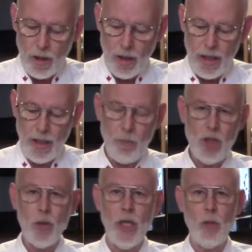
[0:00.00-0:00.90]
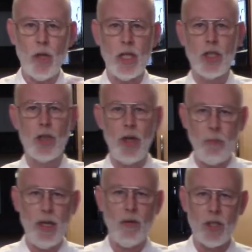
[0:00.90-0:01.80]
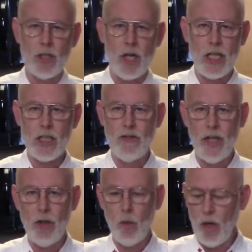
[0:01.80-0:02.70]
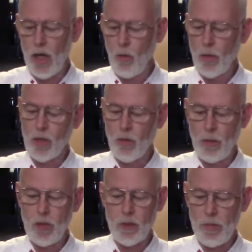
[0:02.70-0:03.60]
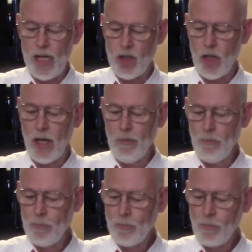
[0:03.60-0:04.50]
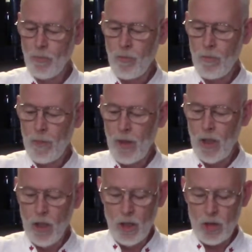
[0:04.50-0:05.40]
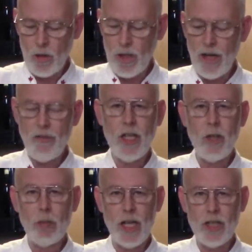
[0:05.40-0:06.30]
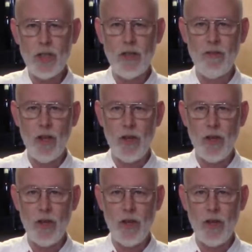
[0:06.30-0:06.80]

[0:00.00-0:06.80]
And in between, we're going to scrape down the sides very well with the rubber spatula so that everything blends in very